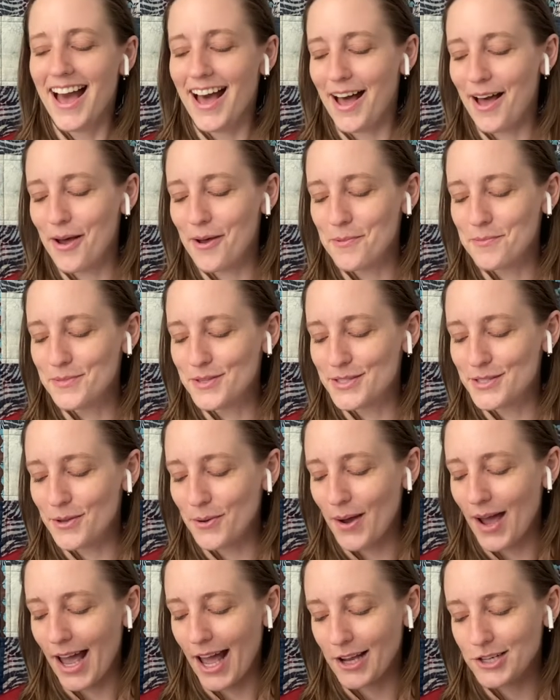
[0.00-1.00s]
Um,
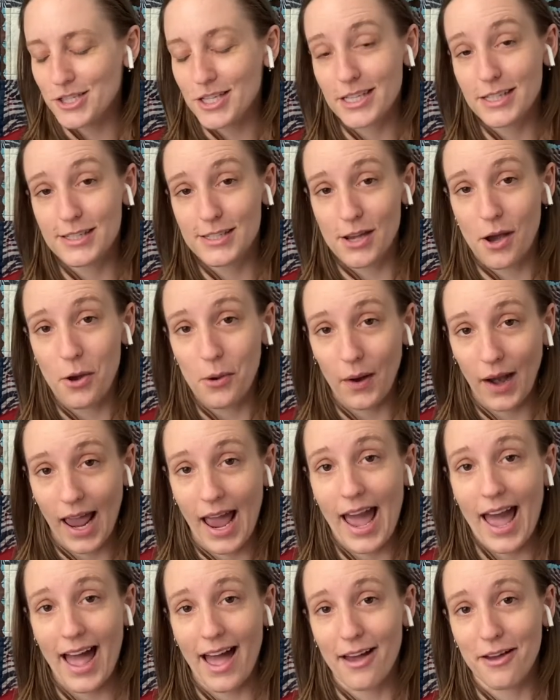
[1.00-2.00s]
so I actually don't
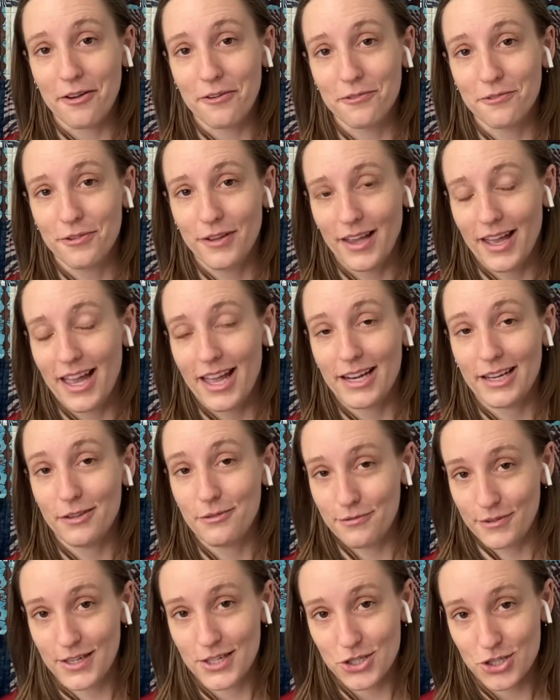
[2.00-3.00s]
have any
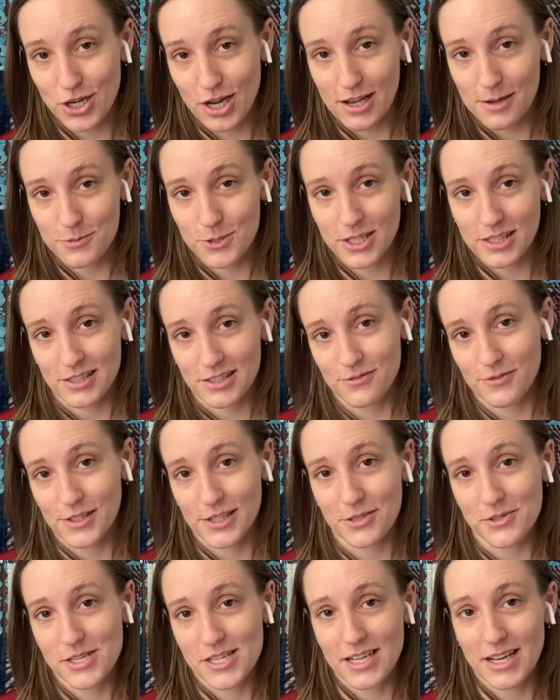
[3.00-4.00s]
finished objects for
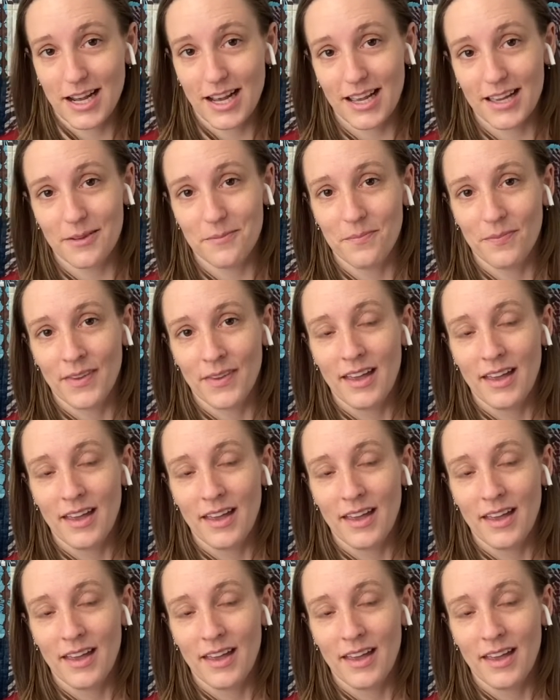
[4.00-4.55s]
you today.